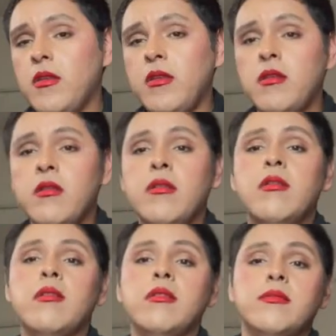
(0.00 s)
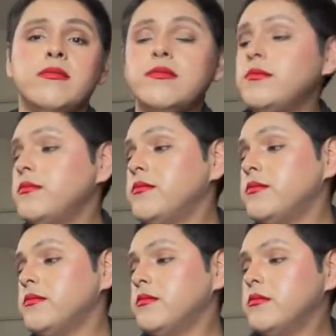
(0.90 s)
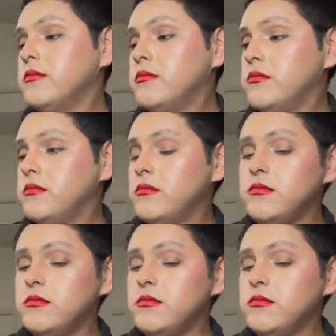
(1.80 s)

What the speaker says: (silence)